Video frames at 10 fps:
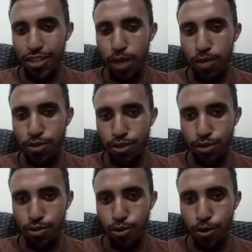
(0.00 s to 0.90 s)

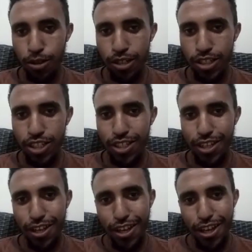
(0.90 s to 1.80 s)
Babson College,
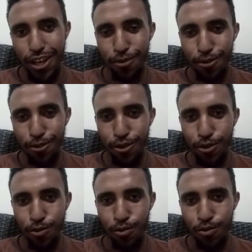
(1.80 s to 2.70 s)
and
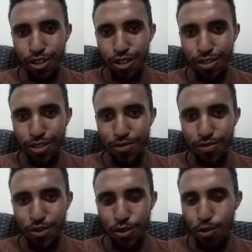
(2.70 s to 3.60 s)
also. Um,
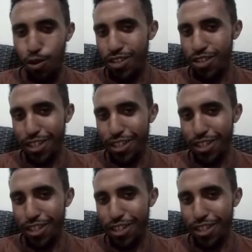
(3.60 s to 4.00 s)
knees